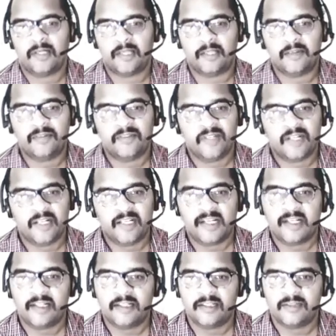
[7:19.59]
infinity
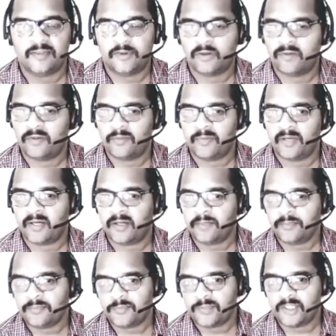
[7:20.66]
and this flow will
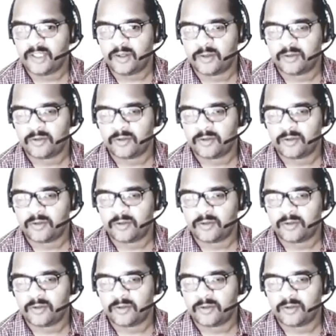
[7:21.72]
become 0.